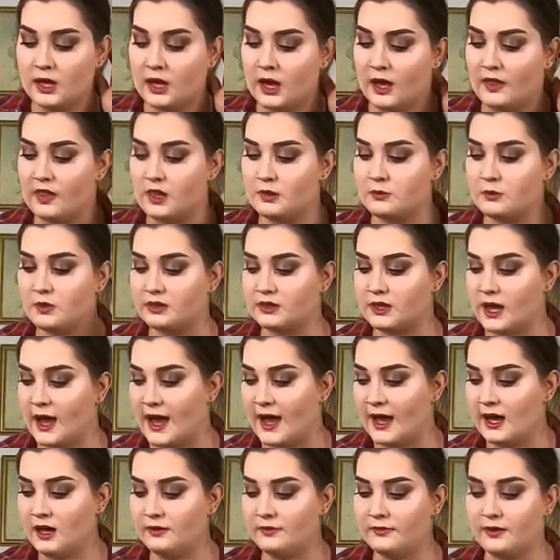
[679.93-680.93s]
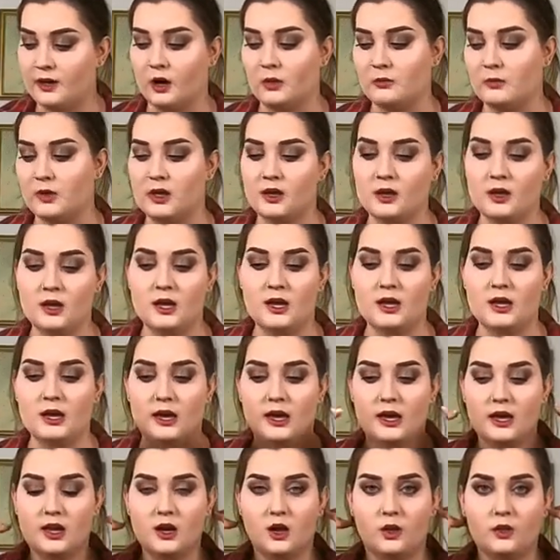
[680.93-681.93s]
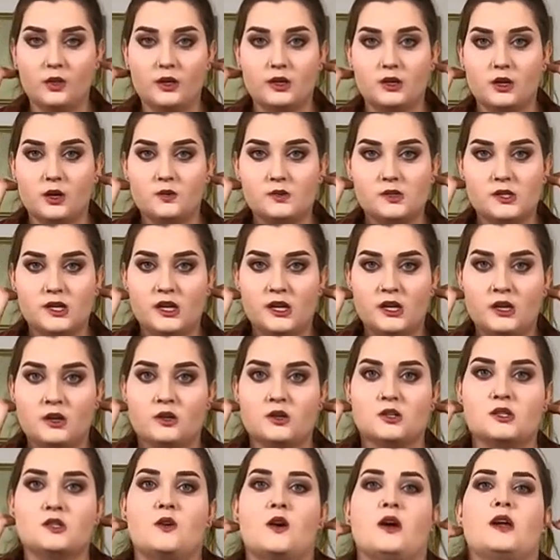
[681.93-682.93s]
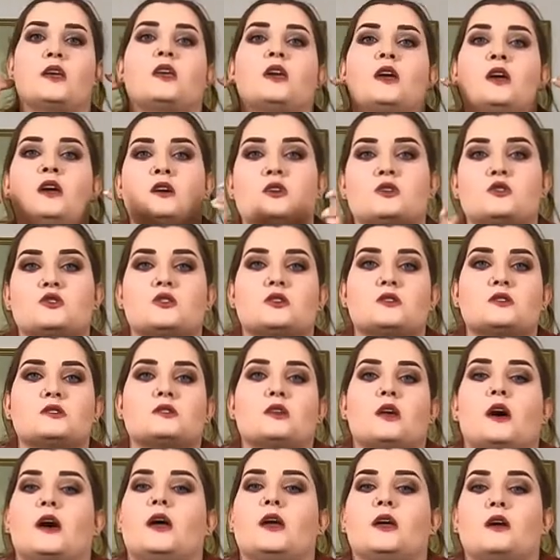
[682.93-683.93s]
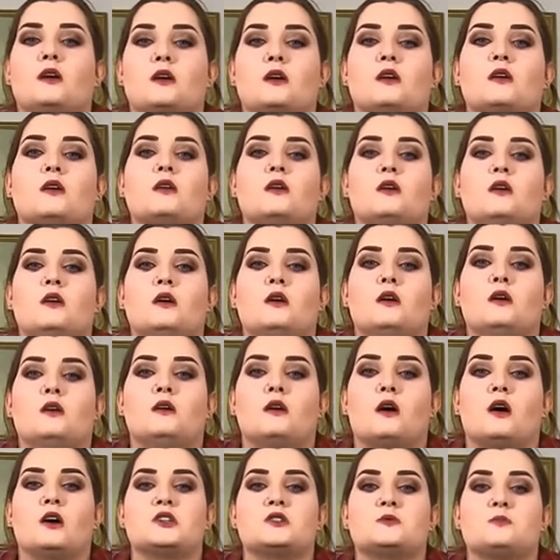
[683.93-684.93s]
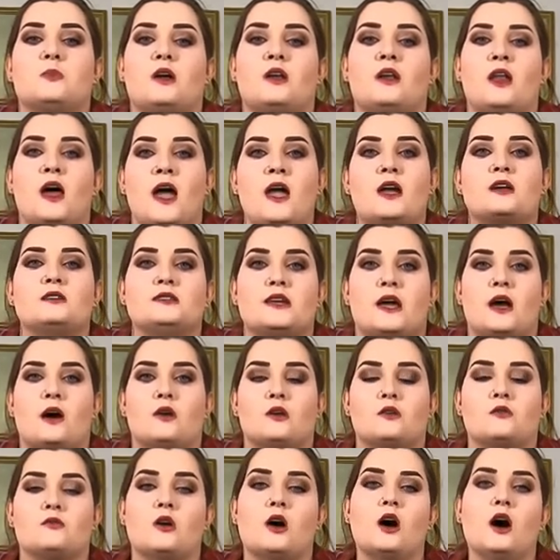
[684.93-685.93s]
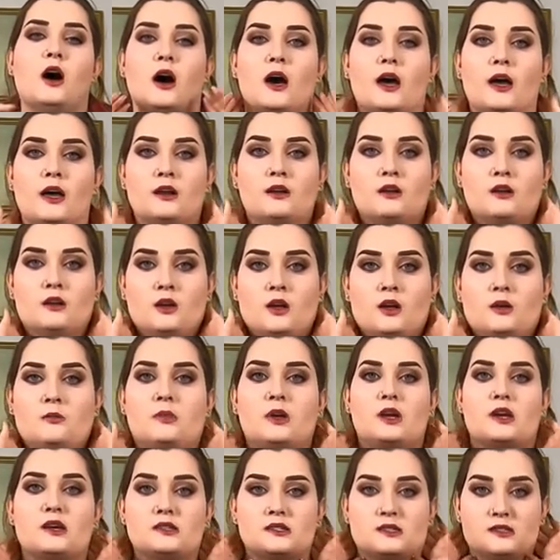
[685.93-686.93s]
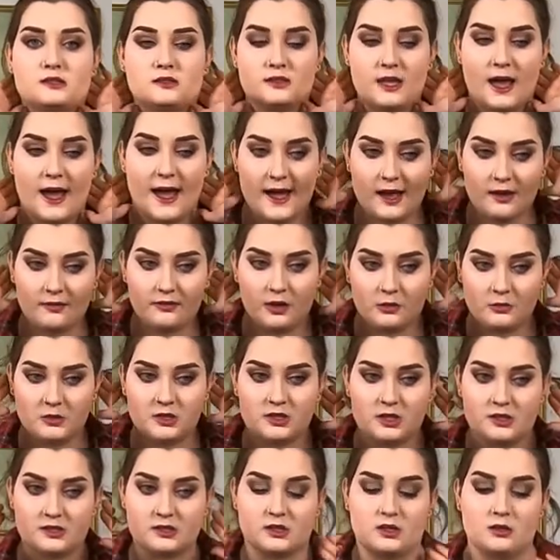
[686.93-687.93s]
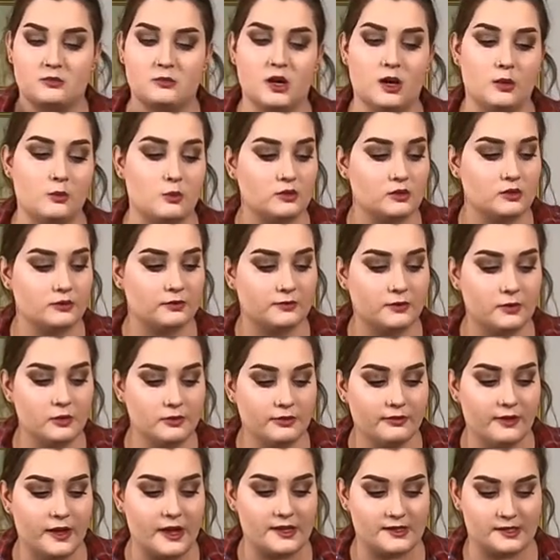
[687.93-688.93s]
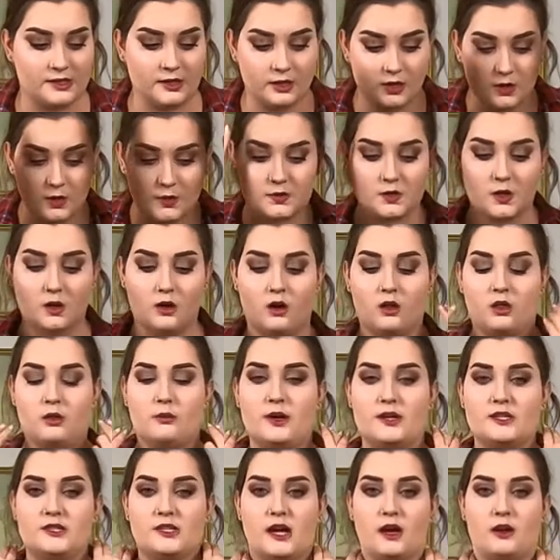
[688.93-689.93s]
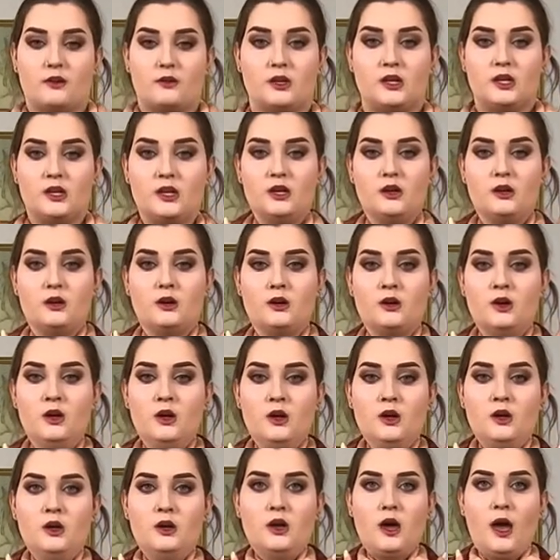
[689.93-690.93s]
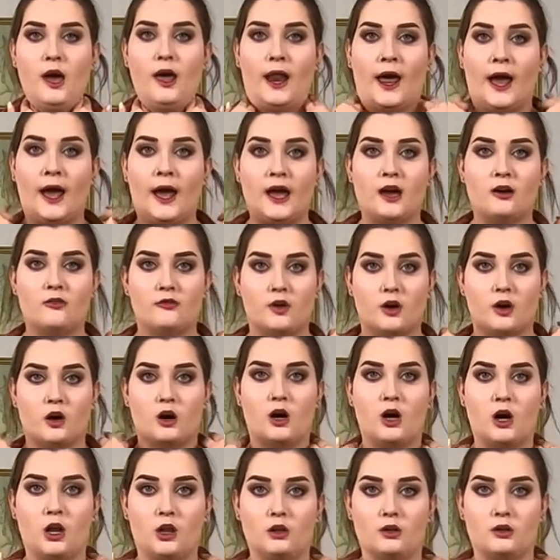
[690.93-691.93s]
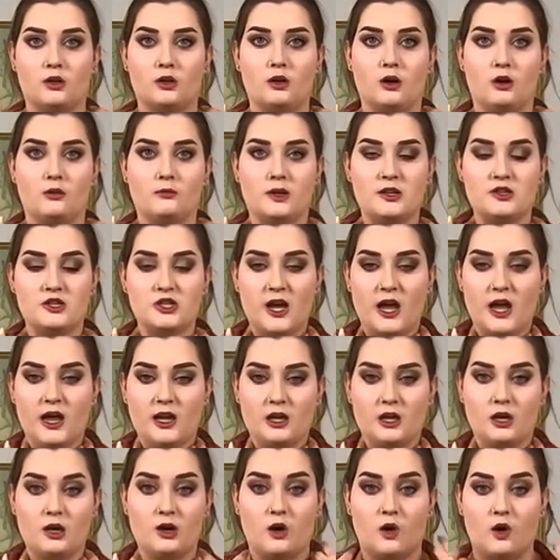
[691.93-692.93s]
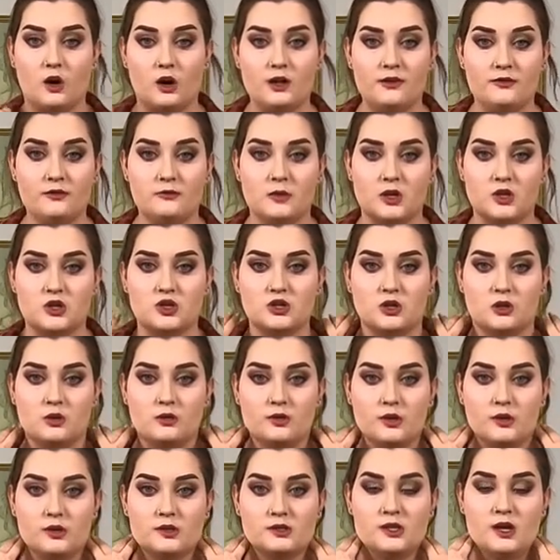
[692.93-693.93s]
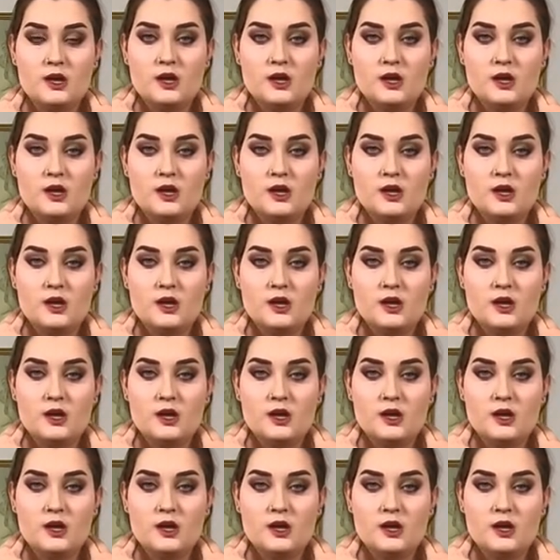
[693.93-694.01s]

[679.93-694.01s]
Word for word: And then with the half helmet, it only goes here, so I can't just like notch my neck down and ride because the half helmet doesn't come up. With the full face, it goes all the way down here, and I have a collar on my jacket or even my shoulders.